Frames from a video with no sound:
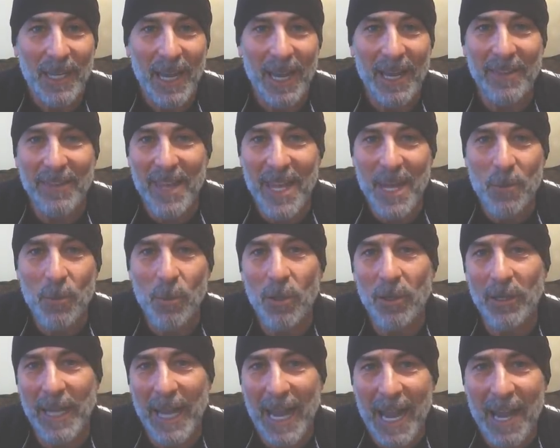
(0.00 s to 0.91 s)
And they
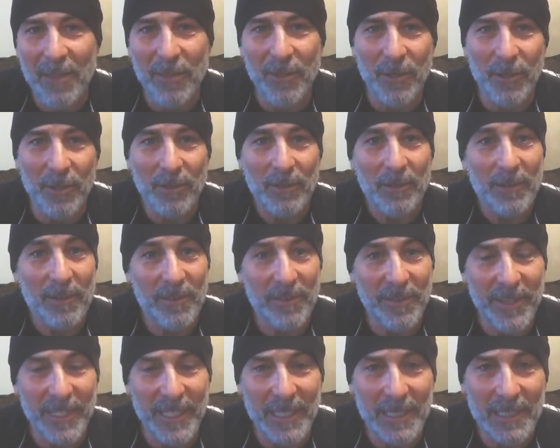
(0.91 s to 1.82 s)
will gather
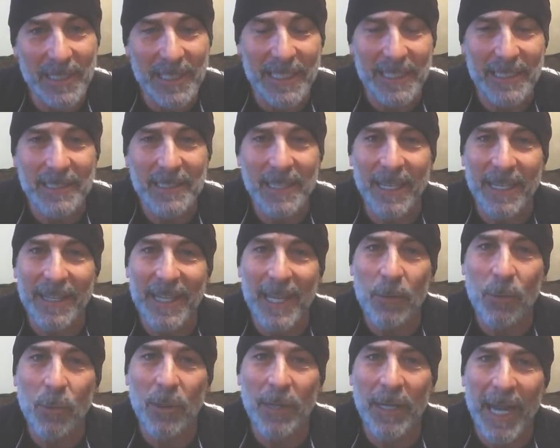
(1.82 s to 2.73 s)
the elite, and
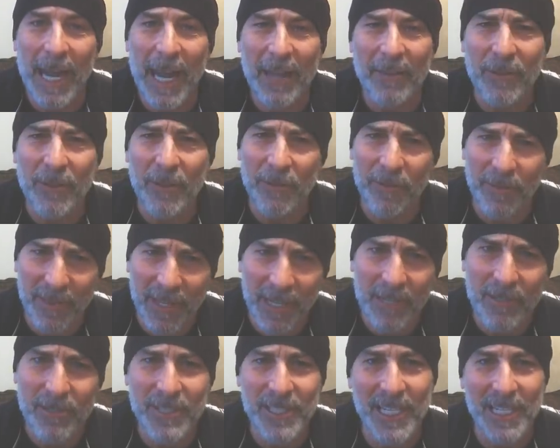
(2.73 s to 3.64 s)
they will gather
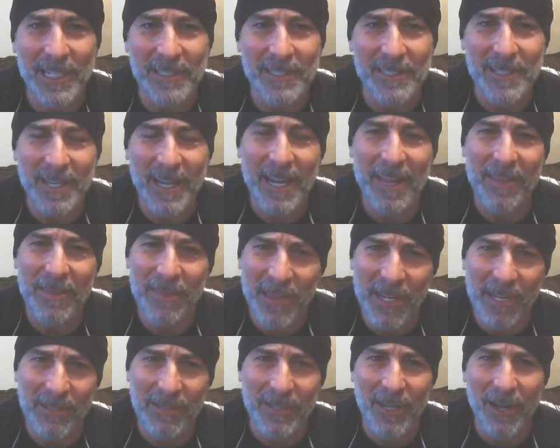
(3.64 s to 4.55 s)
their sons and
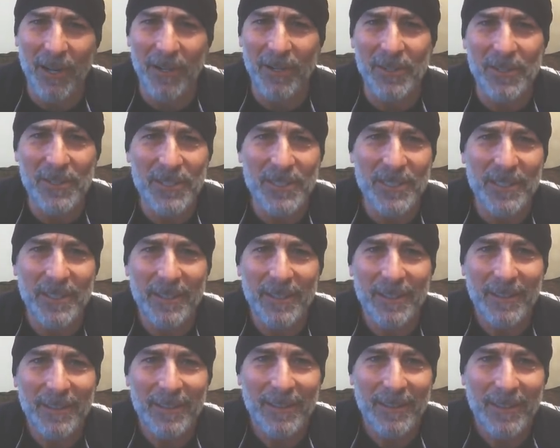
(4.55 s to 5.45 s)
their daughters,
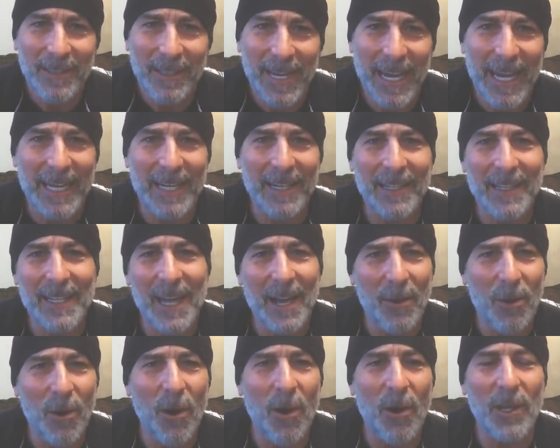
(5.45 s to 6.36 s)
and
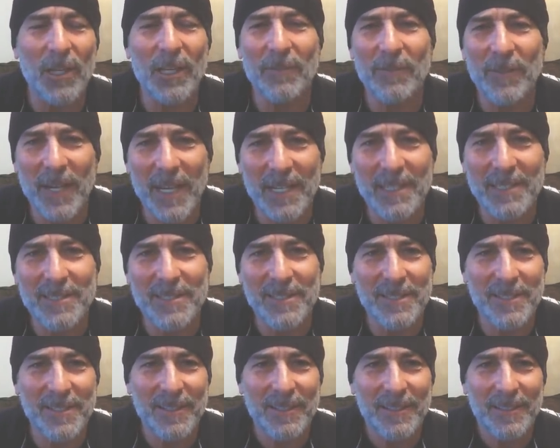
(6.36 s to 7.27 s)
allow all of
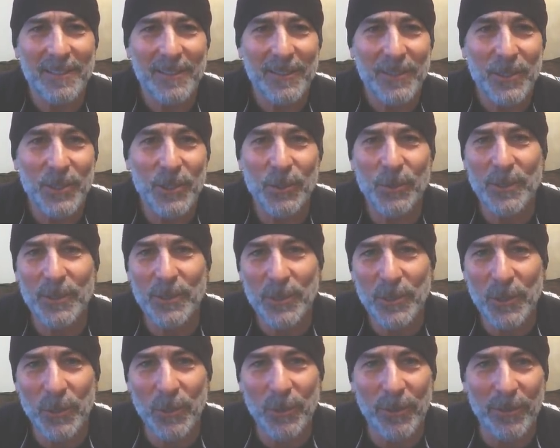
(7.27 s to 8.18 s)
us to
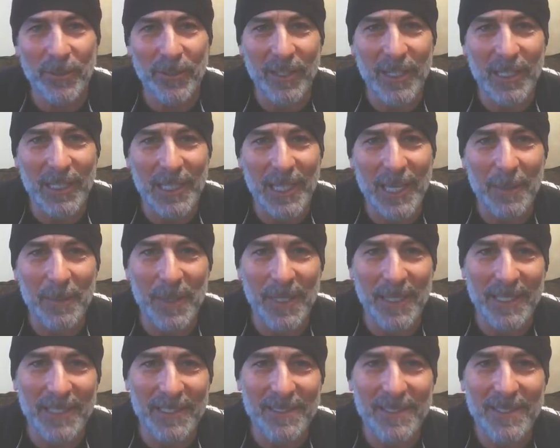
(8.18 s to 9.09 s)
endure the
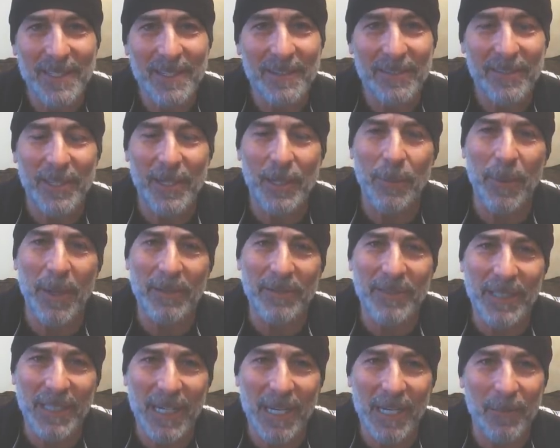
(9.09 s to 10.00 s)
calamities that are
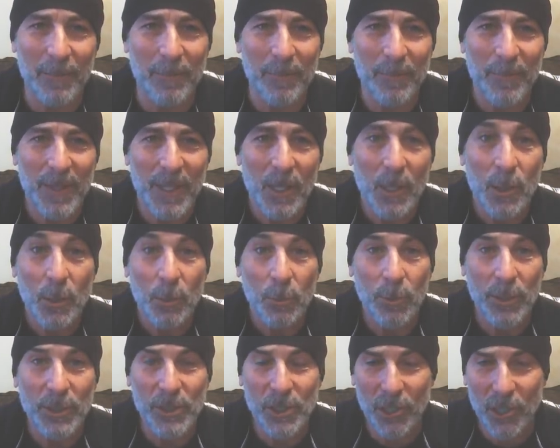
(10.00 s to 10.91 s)
about to come,
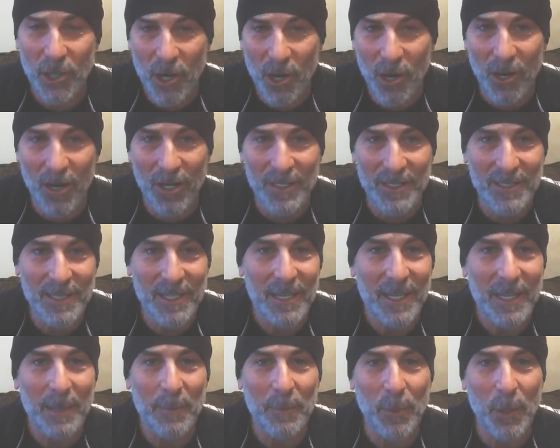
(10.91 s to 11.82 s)
which are caused
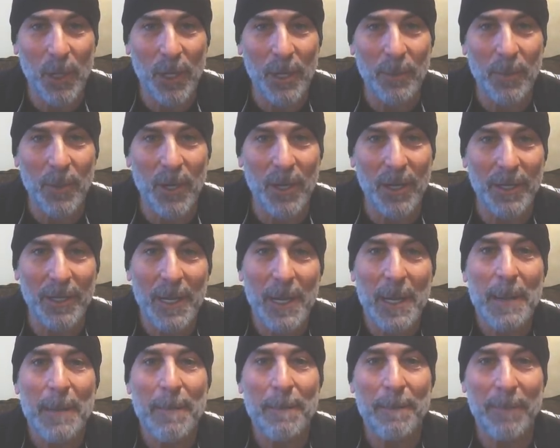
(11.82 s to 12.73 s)
and brought upon
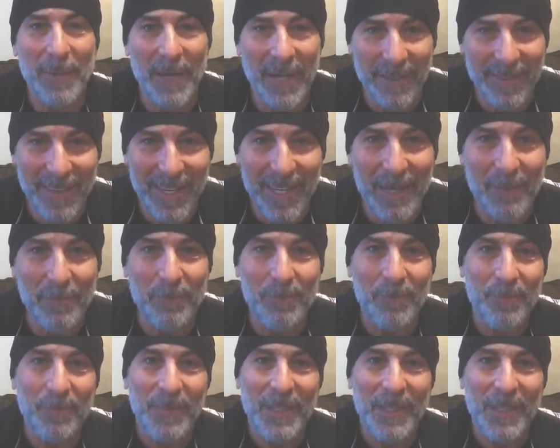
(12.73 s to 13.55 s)
by them.